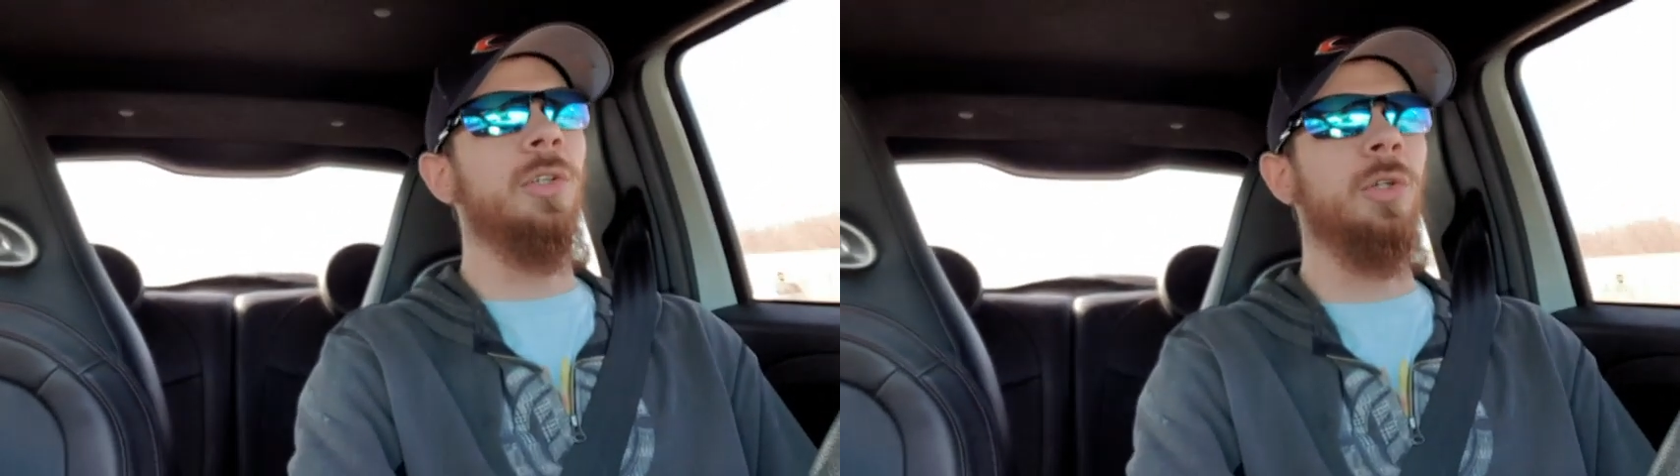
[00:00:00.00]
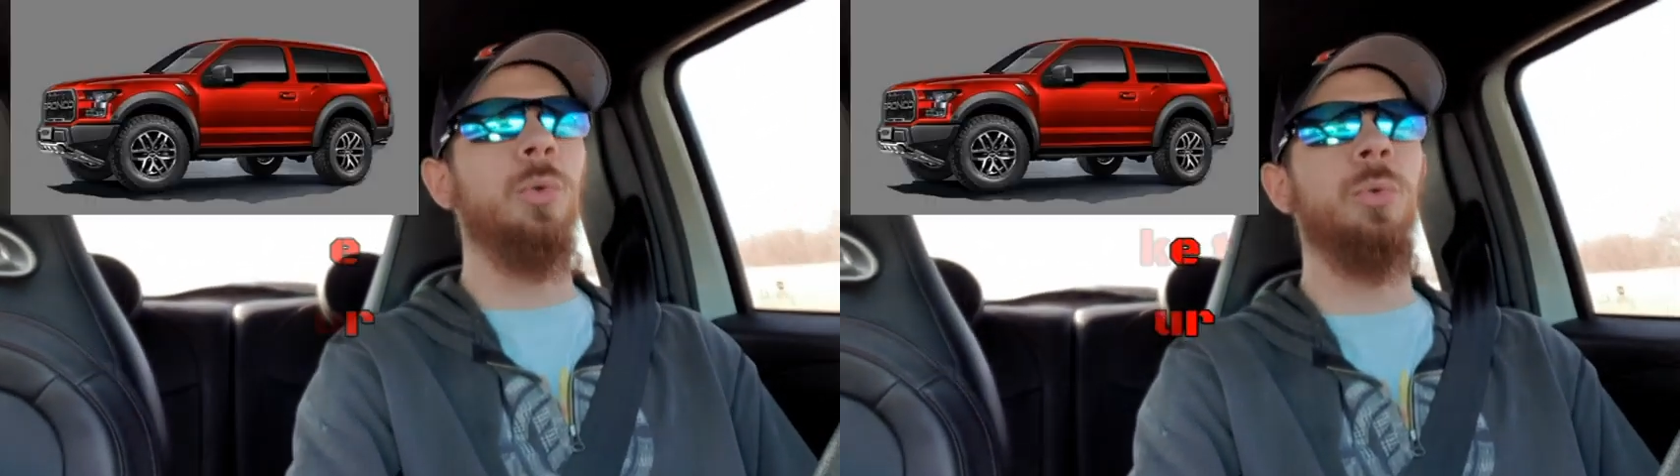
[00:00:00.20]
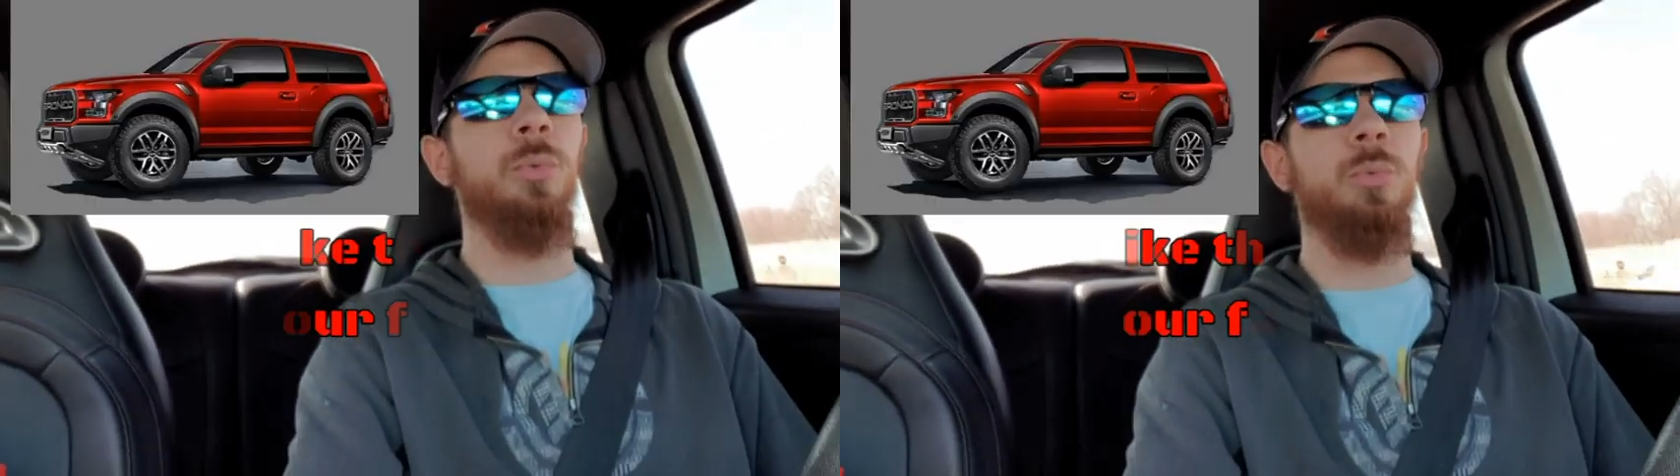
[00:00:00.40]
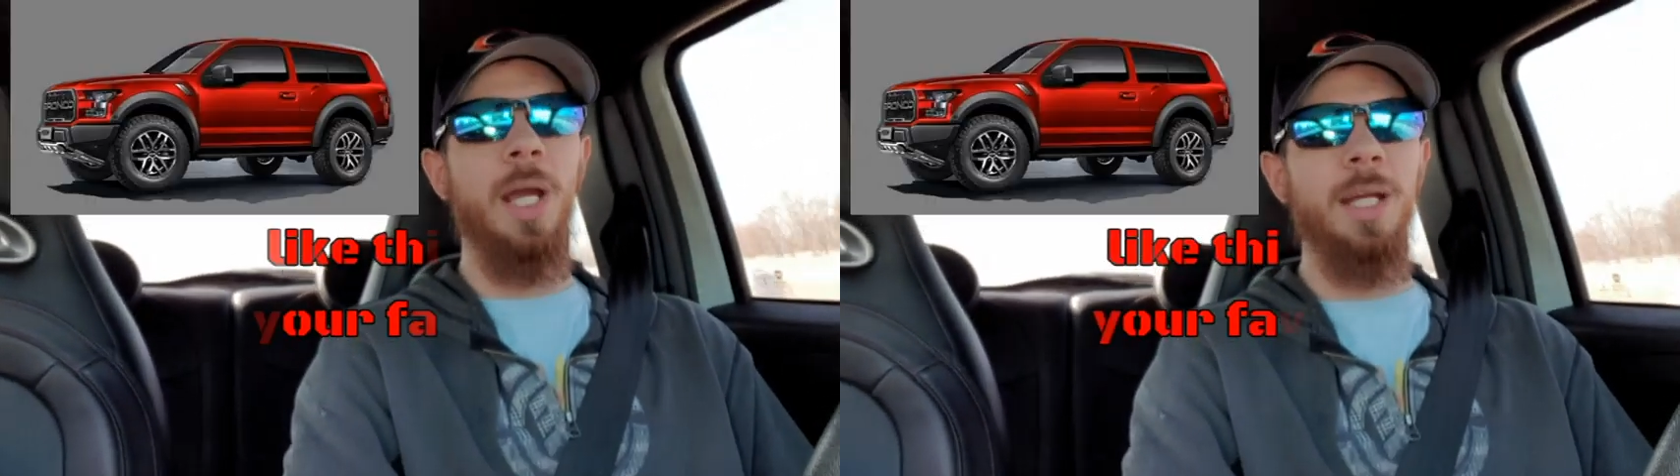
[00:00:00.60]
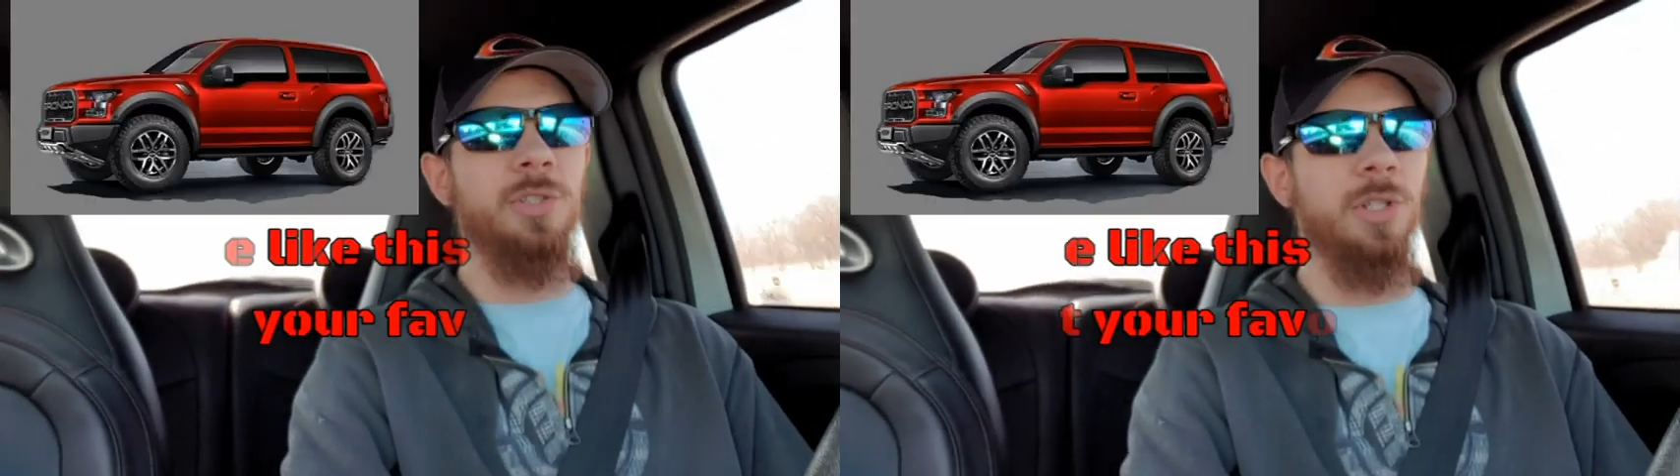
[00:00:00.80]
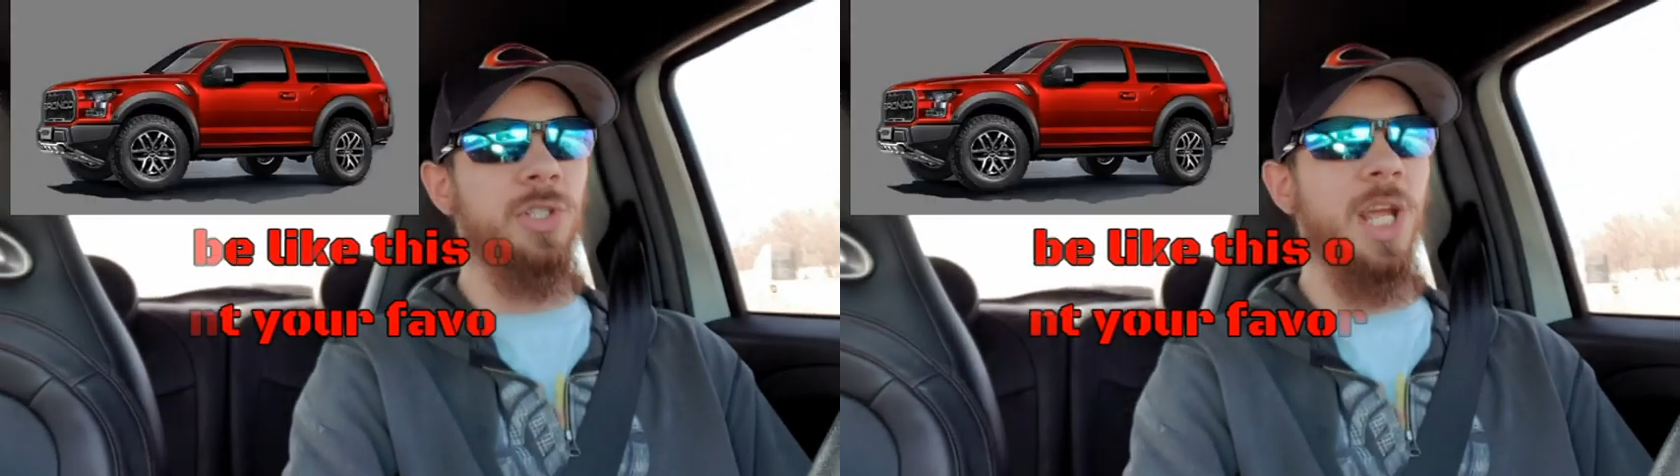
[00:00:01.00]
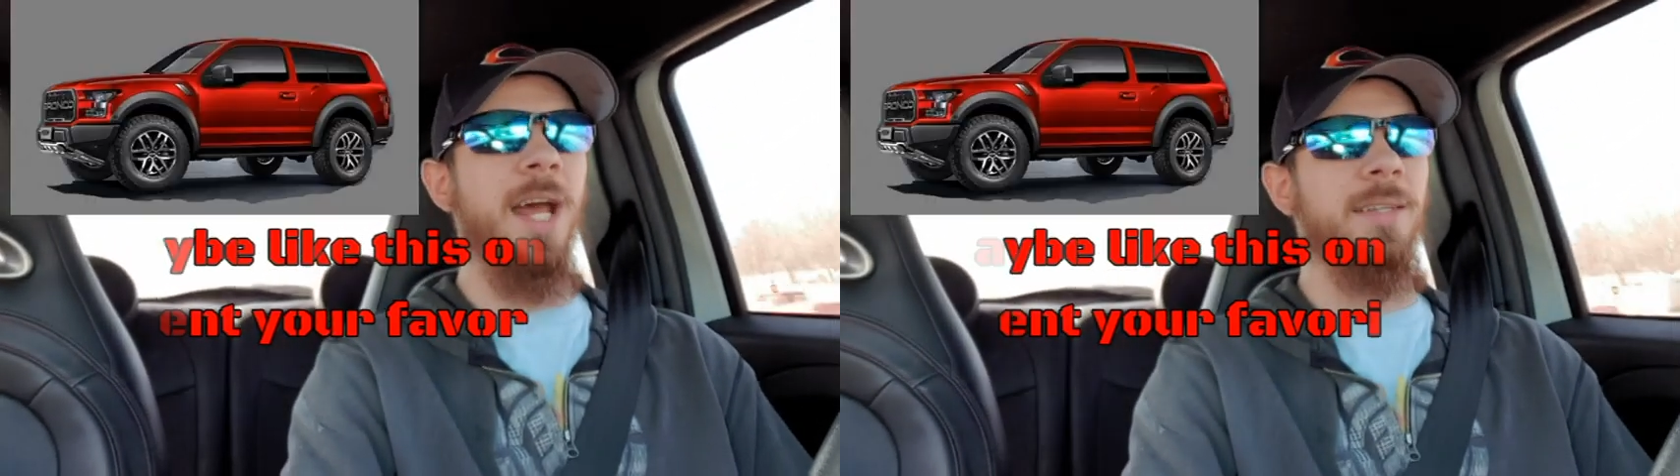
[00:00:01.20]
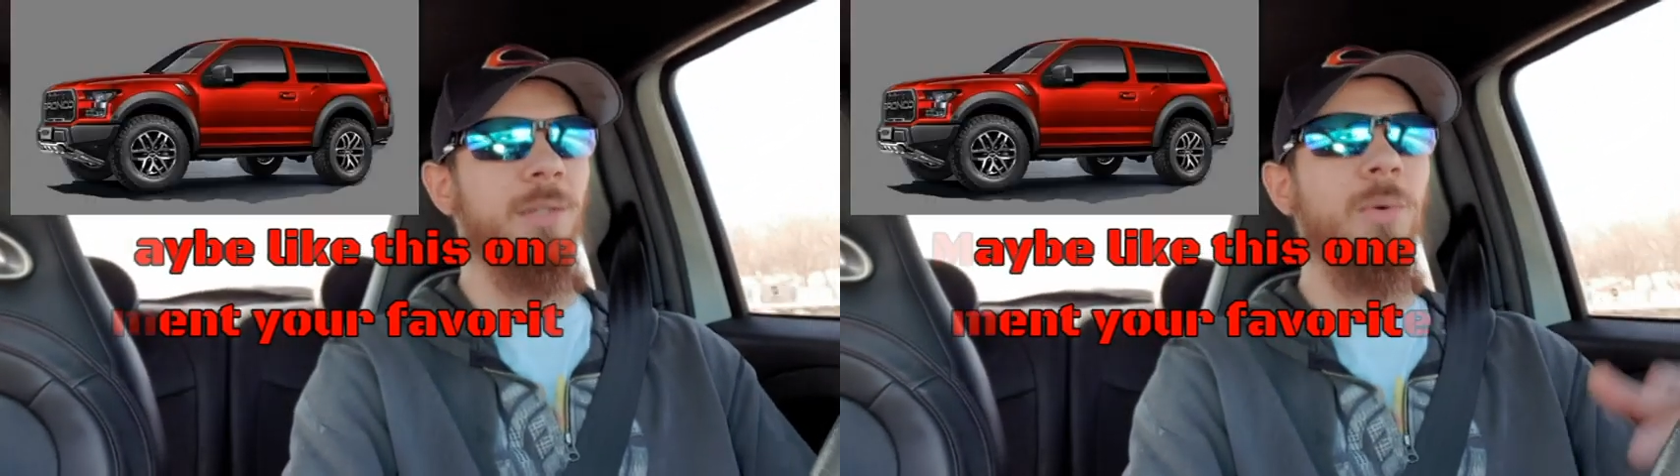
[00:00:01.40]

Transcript: new Ranger chassis.